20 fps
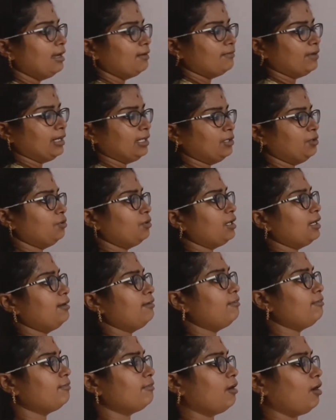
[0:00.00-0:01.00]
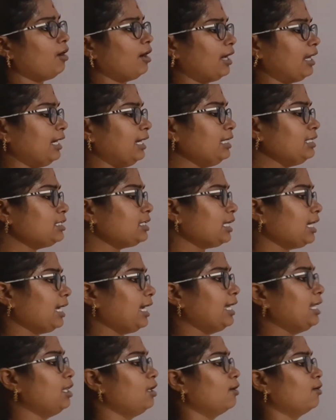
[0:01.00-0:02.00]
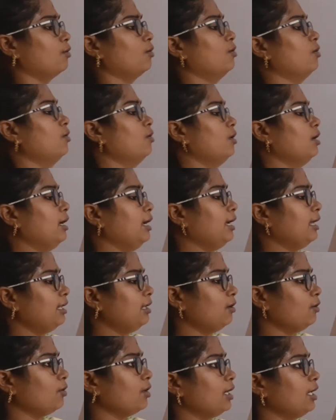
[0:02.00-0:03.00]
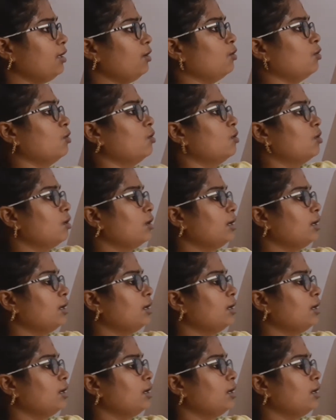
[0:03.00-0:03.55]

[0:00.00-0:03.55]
When you give orange, yellow. Yellow, yellow.